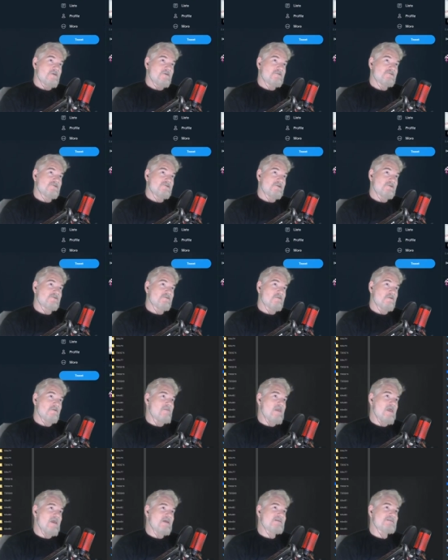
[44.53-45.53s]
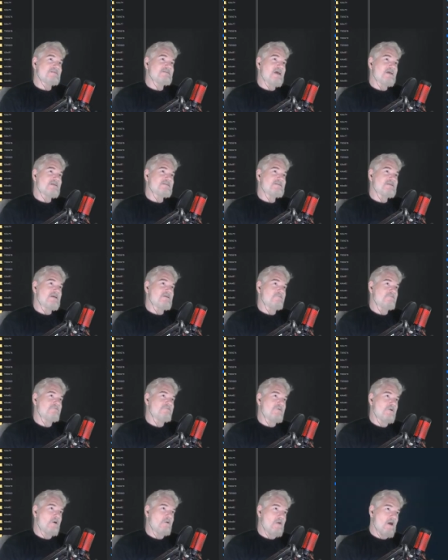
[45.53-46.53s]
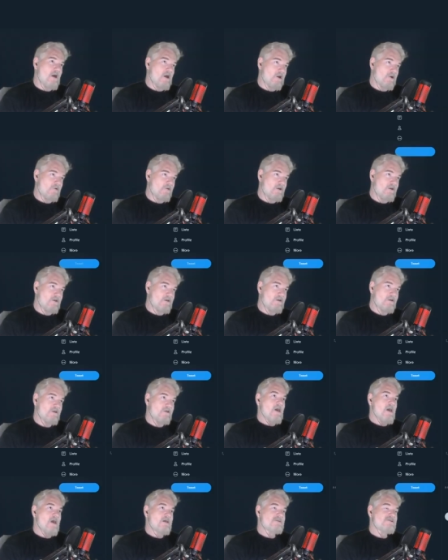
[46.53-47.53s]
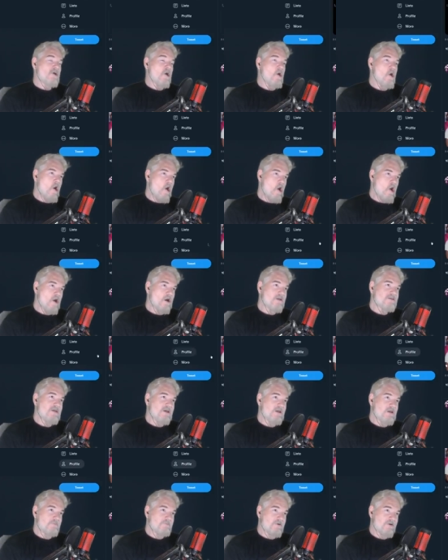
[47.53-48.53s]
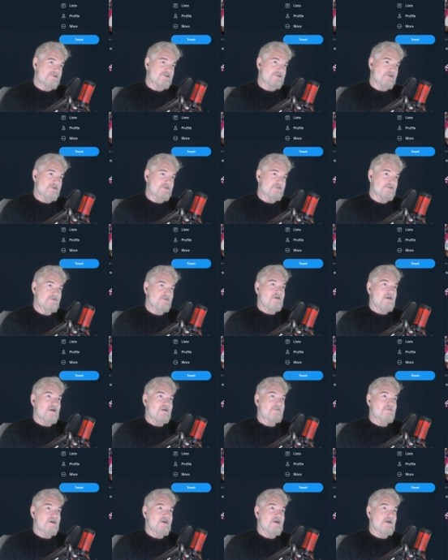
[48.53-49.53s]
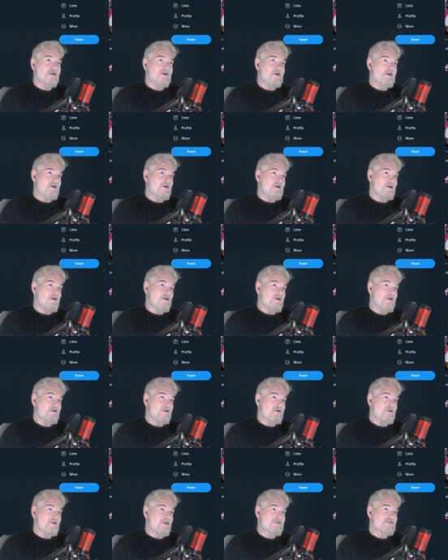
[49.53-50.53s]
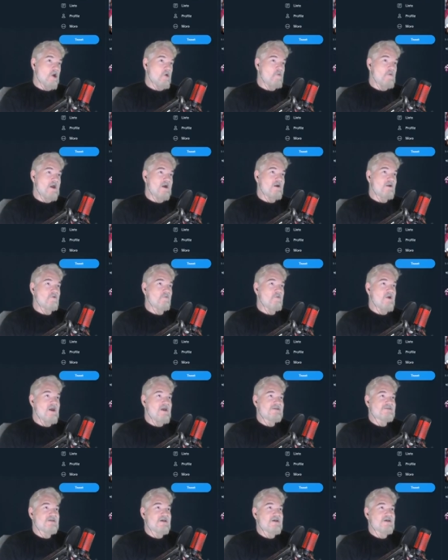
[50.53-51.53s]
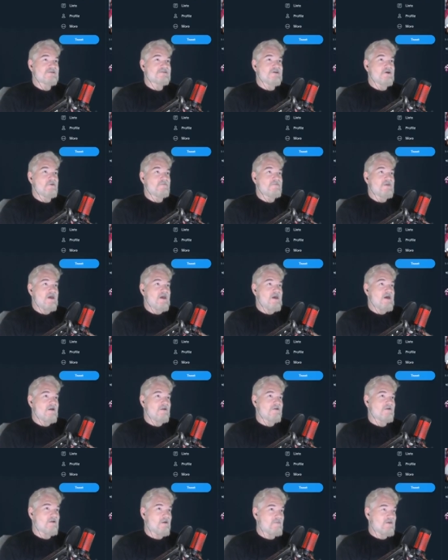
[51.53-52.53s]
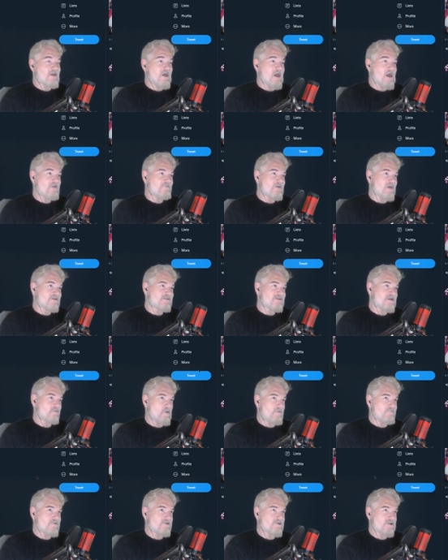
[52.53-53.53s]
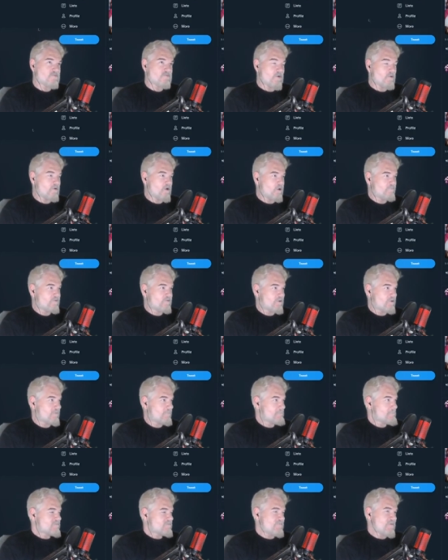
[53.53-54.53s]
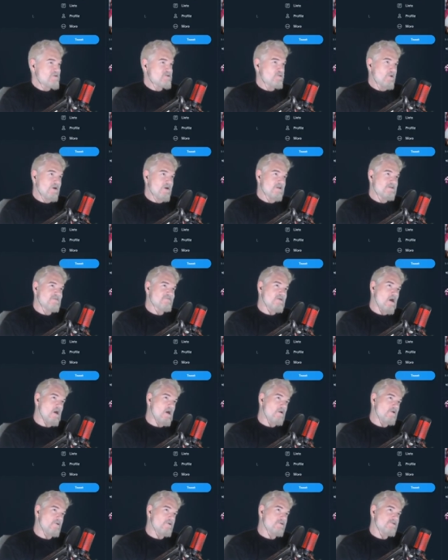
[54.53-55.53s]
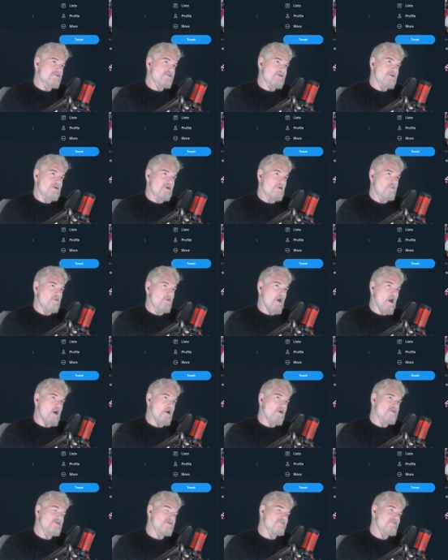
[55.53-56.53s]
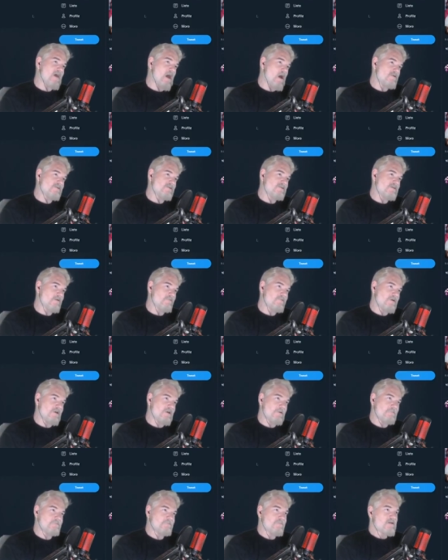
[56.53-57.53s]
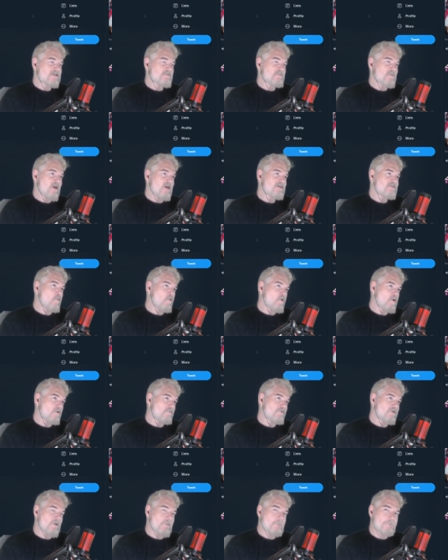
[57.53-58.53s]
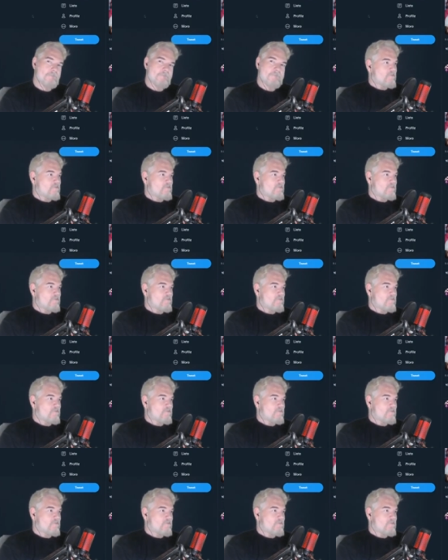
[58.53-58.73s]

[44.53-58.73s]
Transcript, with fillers: It's just excessive fear mongering as hard as he can push it. And then uh, let's go right into the racism. Yeah. I mean, the Afghanistan refugees, we went over there, spent trillions of dollars, killed hundreds of thousands of them, displaced more of them.